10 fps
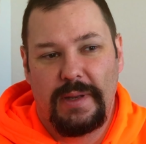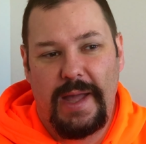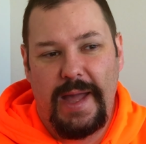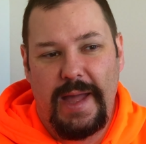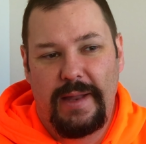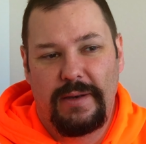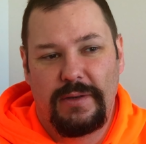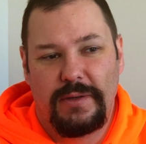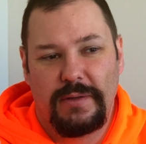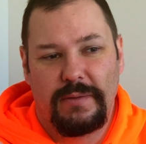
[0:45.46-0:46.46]

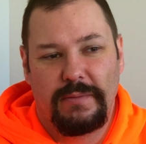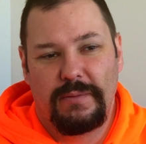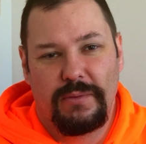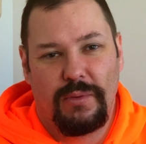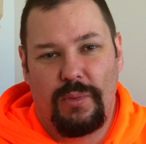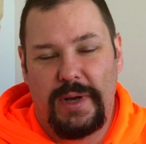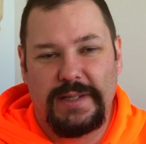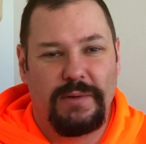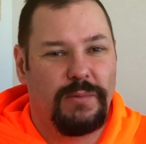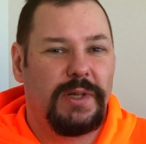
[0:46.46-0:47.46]
And what
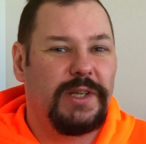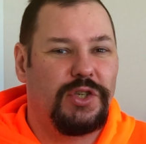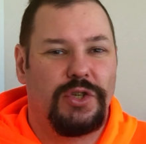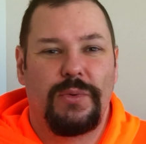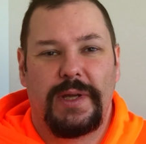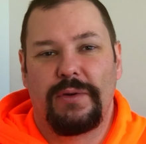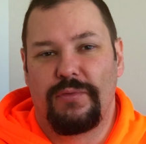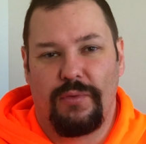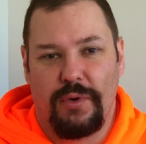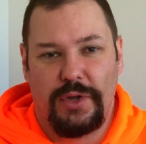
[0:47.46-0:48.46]
is it really doing
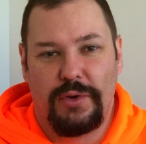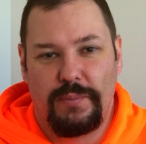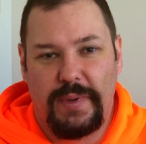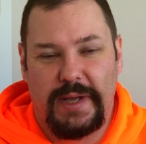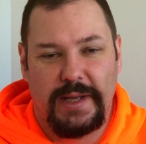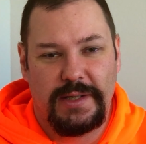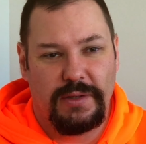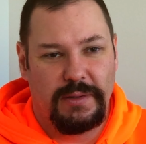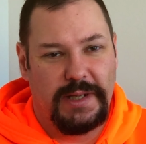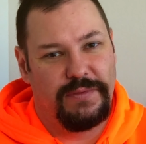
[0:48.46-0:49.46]
for you?
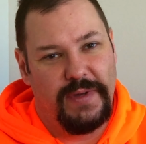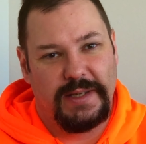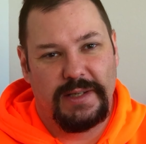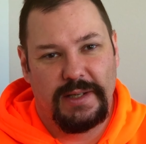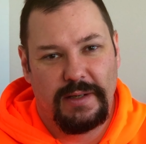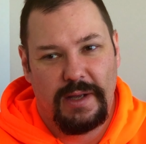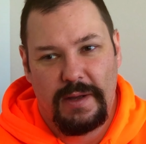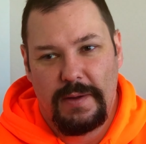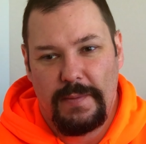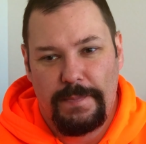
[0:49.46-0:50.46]
Because let's face it,
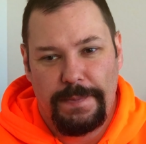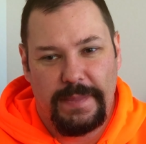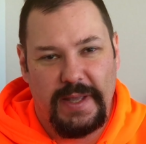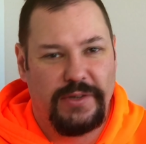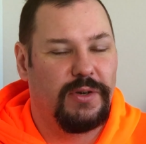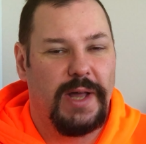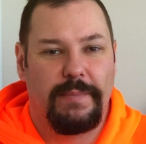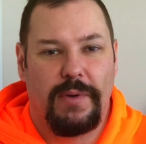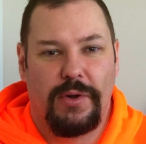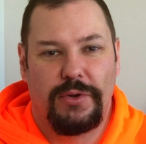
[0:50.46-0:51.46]
these are
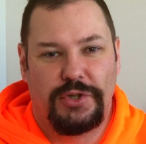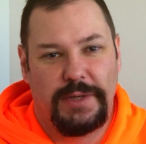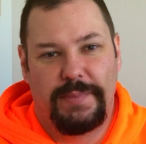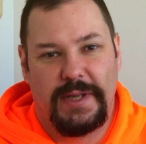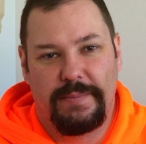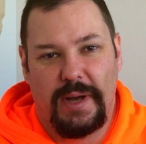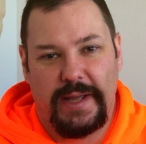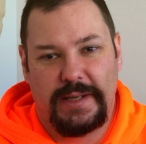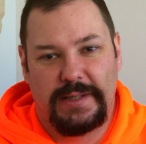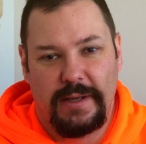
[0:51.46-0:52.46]
not MotoGP
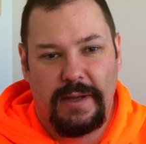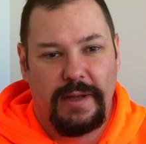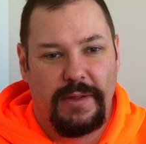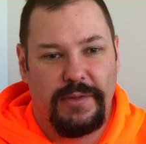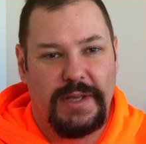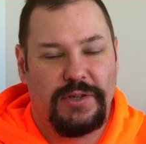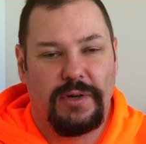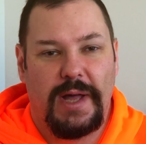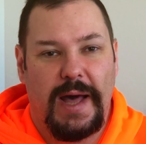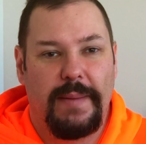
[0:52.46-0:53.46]
bikes. These
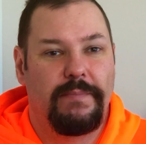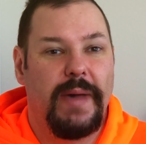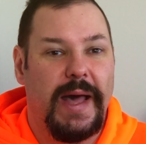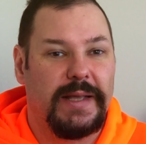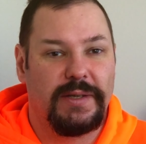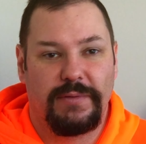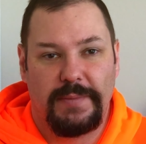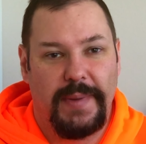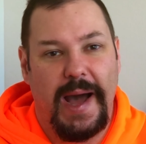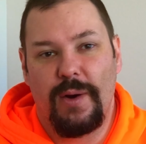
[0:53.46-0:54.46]
are not
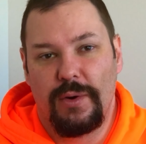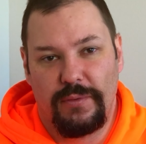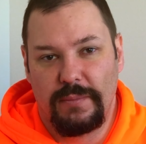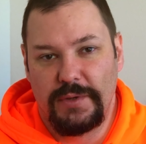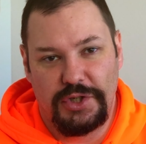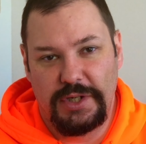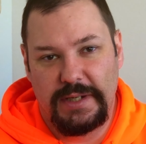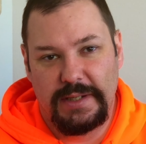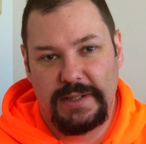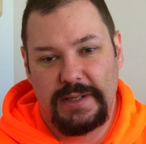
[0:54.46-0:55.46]
massively powerful
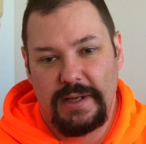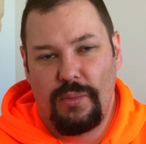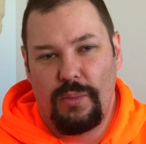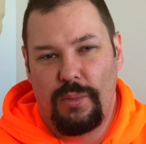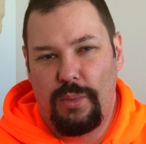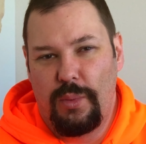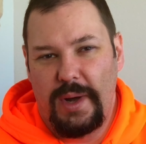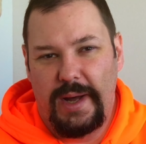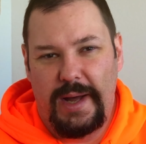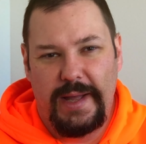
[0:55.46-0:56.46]
machines.
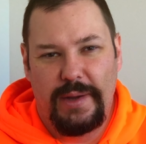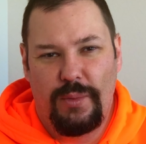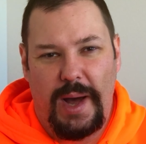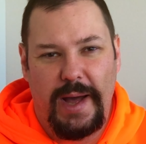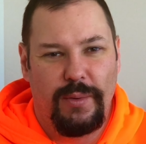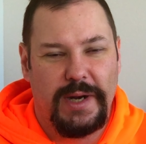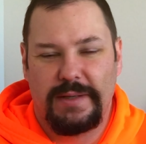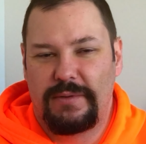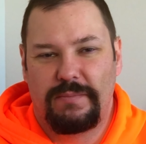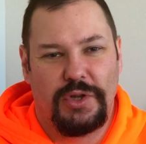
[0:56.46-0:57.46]
Why, what is
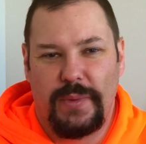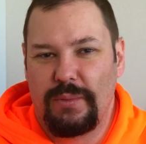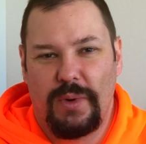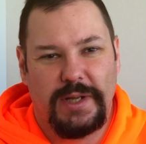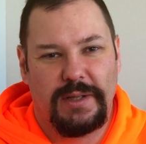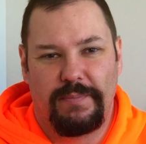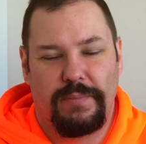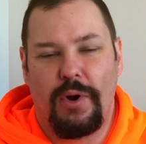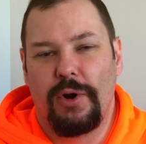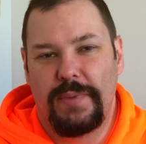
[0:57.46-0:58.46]
it doing? What is the
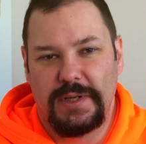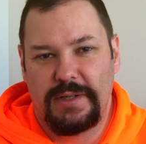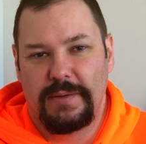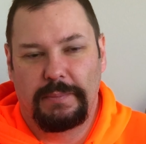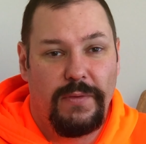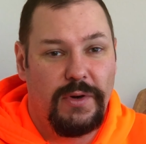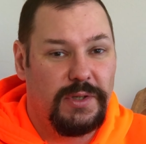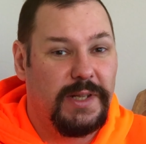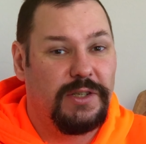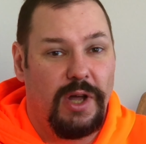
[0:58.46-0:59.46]
purpose?
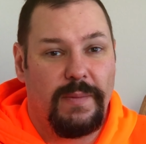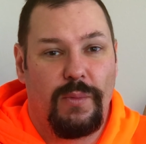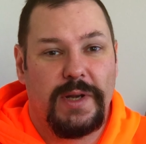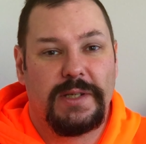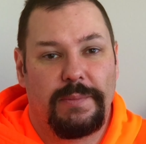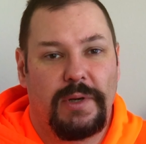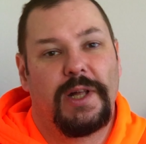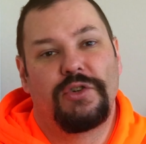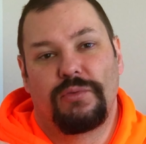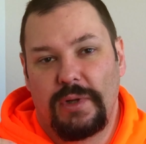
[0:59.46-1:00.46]
First, let's talk about what a slipper
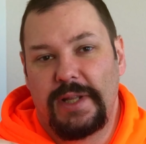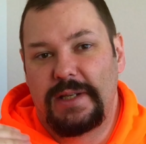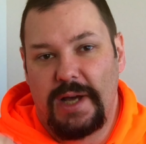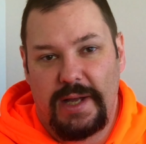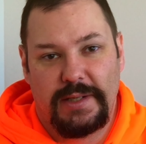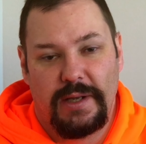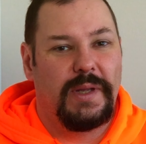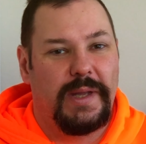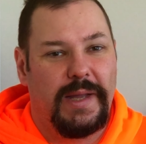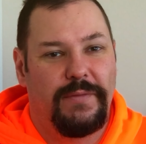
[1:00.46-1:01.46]
clutch really does.
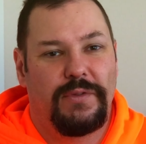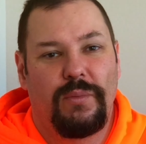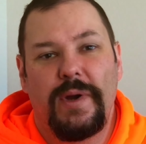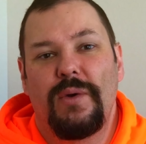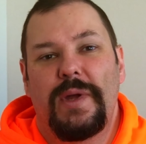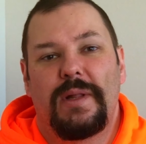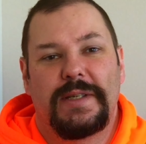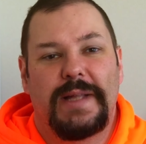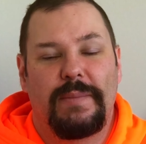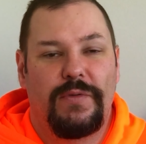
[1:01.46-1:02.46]
If the rear wheel
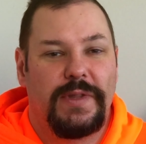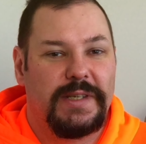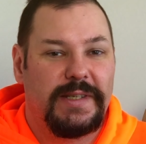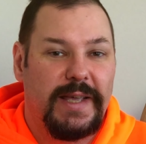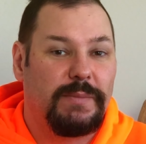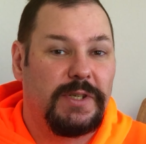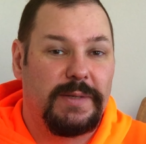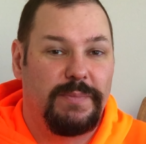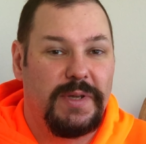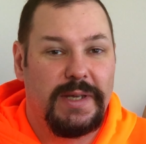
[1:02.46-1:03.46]
is not moving the same
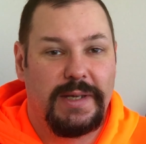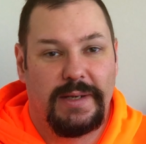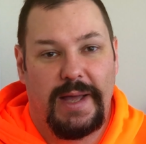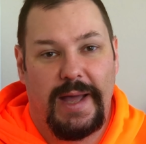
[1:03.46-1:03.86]
speed